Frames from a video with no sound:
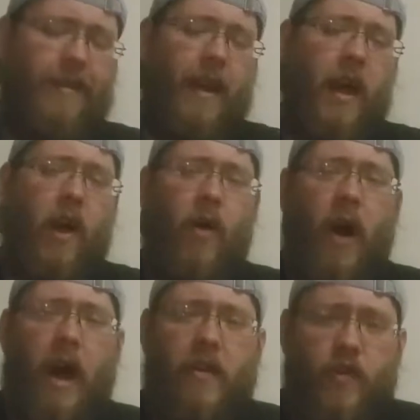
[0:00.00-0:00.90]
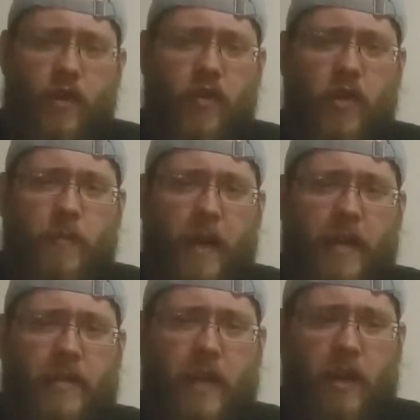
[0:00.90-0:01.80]
Now, just this
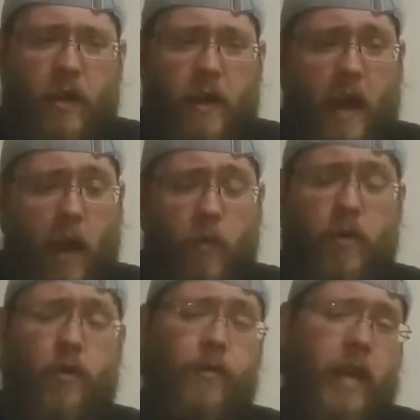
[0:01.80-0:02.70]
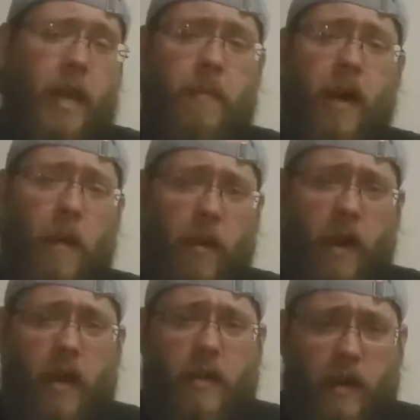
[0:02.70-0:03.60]
past Saturday, I went to Cape Comic
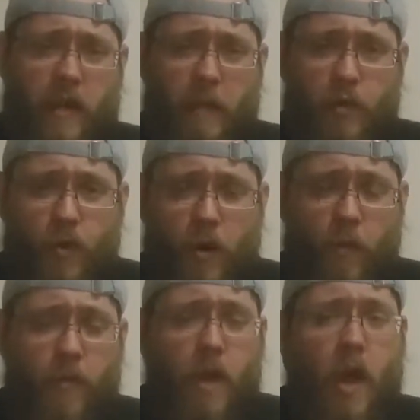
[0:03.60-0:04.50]
Con down in Cape Girardeau.